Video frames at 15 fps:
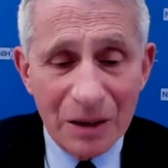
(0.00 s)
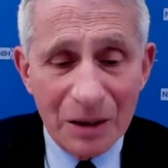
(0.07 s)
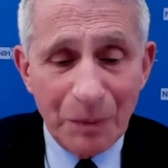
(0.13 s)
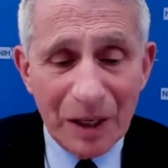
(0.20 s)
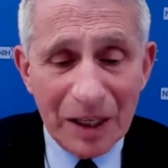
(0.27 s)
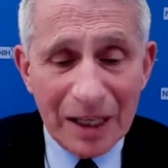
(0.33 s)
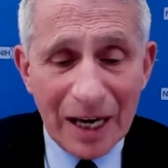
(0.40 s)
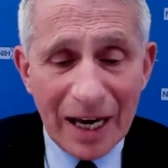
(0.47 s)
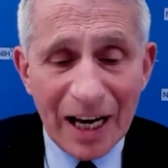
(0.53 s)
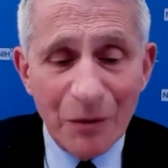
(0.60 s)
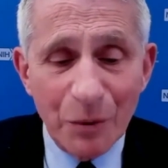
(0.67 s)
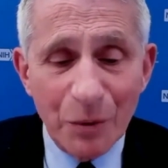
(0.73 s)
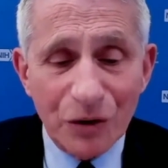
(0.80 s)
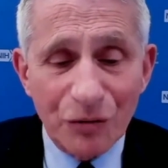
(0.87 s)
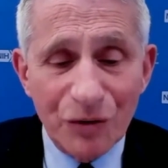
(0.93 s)
It
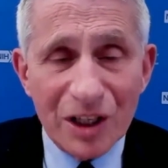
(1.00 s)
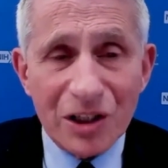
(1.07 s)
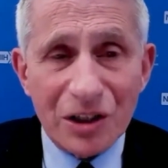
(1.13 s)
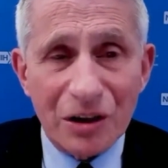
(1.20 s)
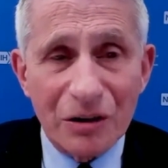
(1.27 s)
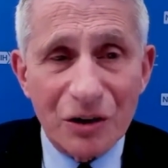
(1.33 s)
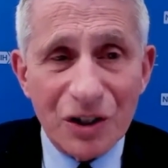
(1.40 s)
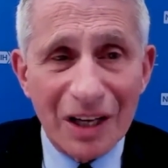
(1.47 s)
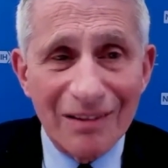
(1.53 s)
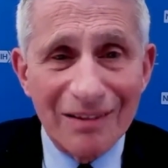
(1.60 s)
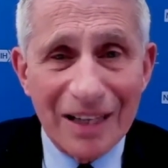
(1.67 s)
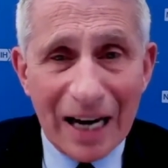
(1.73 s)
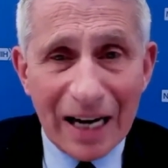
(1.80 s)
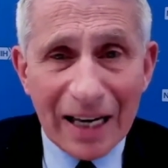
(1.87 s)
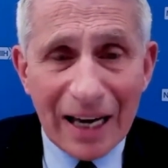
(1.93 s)
began with research
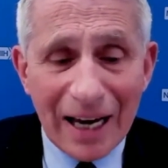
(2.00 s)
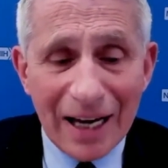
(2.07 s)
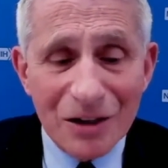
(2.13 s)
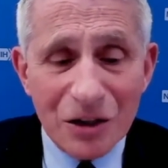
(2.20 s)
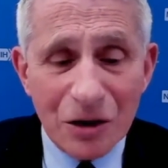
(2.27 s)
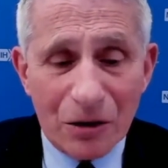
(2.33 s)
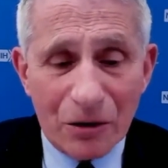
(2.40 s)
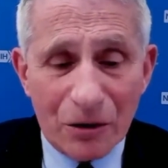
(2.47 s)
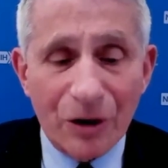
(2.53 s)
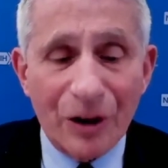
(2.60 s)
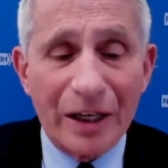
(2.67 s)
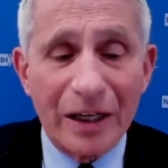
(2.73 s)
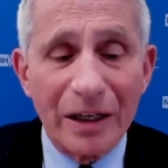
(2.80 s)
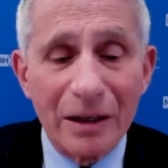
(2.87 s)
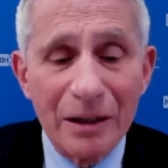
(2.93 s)
decades
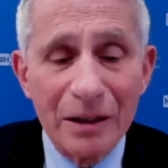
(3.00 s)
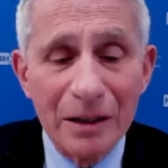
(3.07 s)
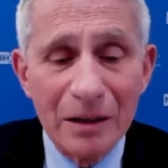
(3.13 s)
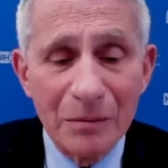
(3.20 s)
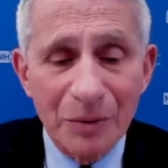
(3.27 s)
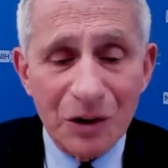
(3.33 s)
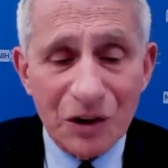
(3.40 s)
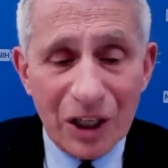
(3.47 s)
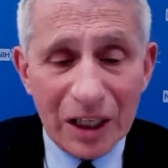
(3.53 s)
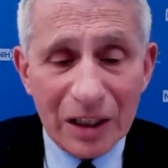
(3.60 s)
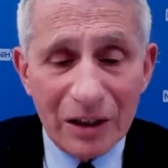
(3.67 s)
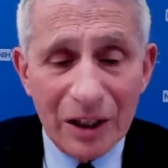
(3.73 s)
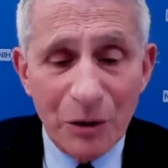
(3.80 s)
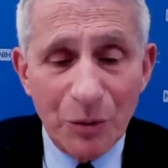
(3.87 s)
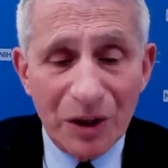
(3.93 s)
earlier,
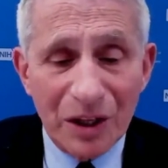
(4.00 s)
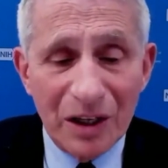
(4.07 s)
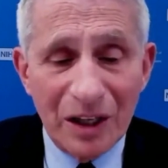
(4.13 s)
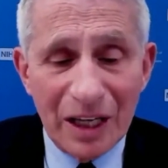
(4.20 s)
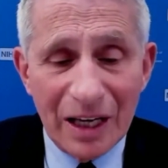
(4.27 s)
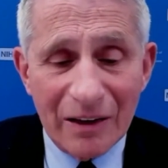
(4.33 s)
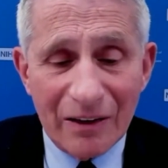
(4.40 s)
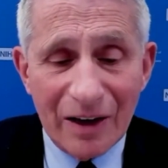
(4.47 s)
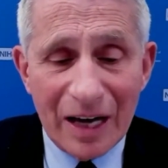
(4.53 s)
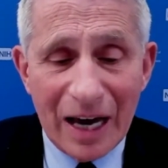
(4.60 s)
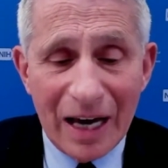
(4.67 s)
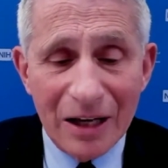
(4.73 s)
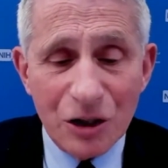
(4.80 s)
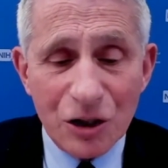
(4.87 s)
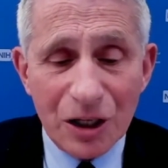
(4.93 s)
particularly within the
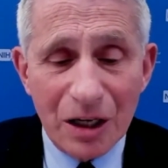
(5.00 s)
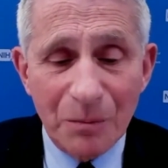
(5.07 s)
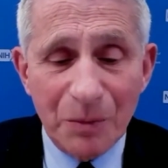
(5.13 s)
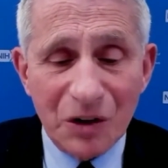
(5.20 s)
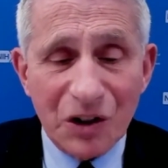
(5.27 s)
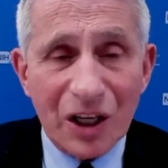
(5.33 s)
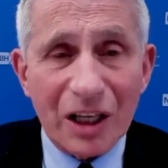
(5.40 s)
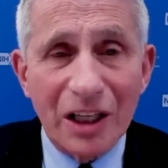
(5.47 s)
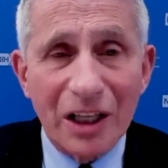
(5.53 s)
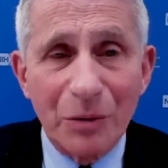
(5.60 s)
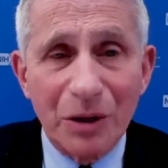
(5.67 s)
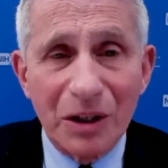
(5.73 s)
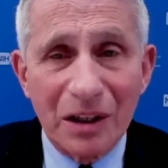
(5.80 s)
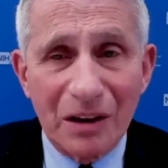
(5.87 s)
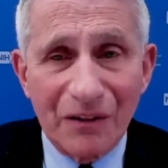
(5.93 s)
NIH and particularly
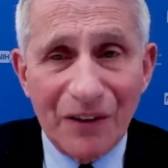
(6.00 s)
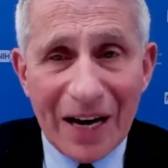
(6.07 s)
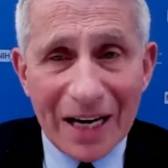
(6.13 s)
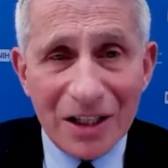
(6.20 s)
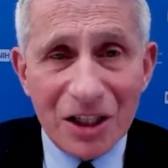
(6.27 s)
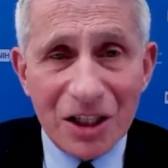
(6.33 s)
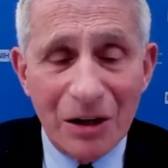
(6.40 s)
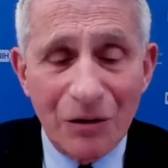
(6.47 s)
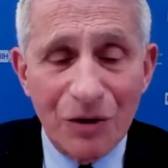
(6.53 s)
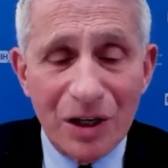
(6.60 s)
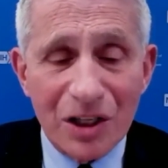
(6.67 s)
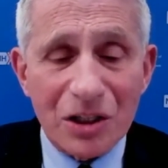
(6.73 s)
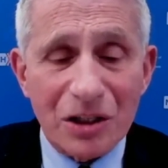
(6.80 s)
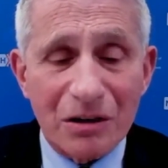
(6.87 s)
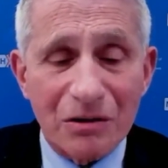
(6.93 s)
within the Vaccine
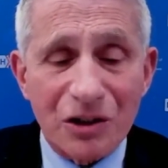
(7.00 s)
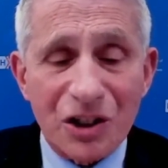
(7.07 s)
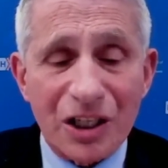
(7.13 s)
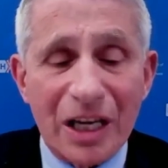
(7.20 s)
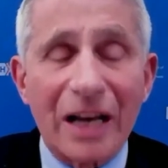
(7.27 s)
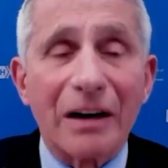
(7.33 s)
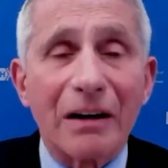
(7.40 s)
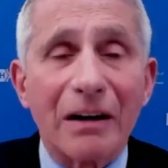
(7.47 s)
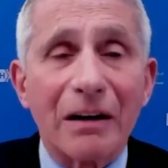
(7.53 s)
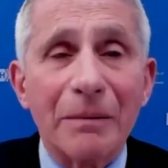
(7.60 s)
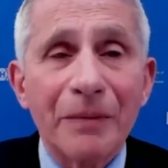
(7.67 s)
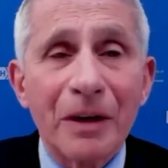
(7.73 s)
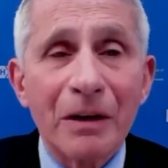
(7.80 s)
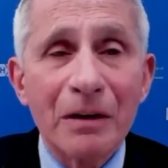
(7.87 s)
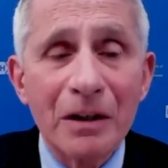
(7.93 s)
Research Center,
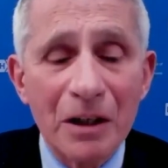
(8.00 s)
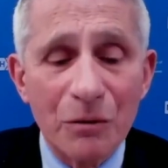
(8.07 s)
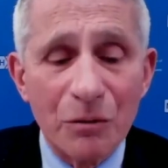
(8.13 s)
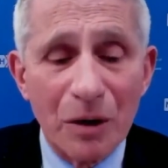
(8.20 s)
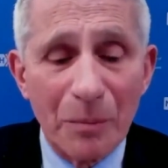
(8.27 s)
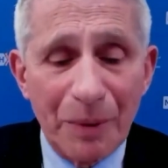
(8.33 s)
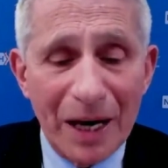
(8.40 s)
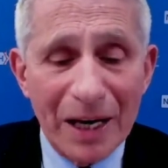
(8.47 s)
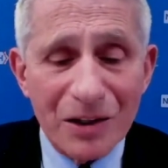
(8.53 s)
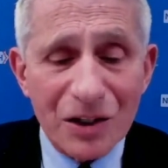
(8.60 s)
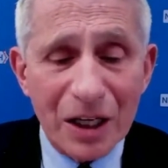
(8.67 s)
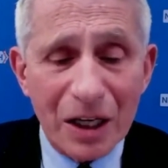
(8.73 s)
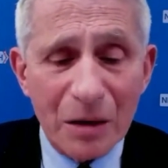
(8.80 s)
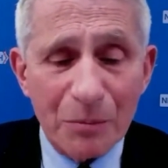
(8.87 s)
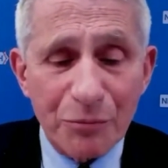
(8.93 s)
where
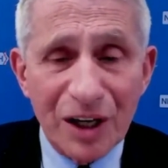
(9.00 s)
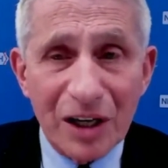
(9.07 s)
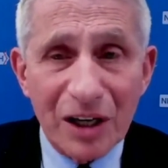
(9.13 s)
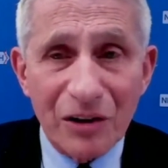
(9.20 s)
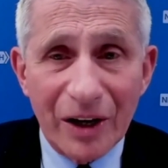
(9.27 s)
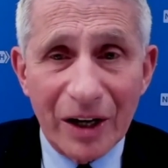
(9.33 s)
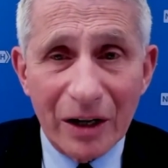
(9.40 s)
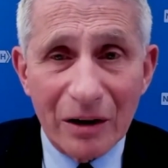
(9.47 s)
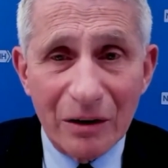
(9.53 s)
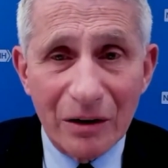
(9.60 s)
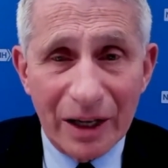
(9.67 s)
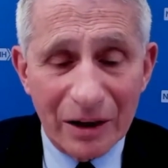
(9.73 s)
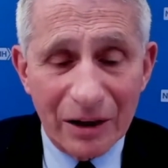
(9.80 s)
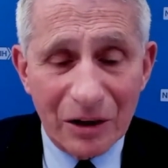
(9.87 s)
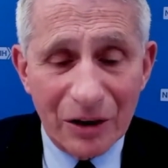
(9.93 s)
basic
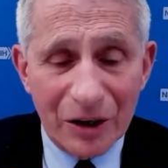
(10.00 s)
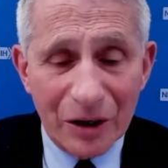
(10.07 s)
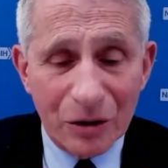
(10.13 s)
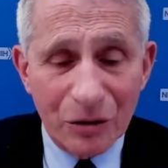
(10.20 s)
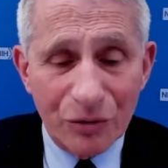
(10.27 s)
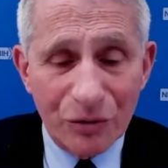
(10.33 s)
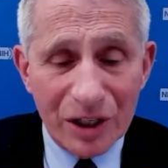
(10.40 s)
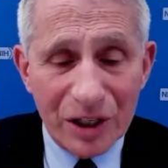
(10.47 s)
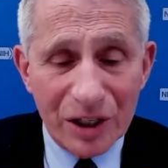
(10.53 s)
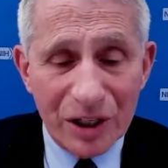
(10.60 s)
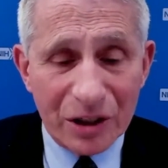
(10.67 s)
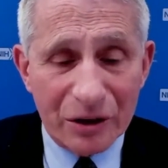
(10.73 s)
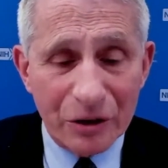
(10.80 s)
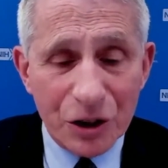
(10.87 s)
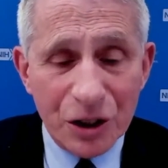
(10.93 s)
preclinical and clinical
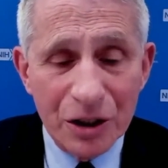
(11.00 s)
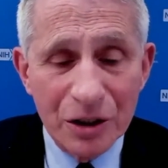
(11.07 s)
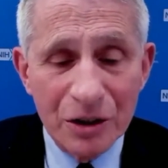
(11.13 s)
research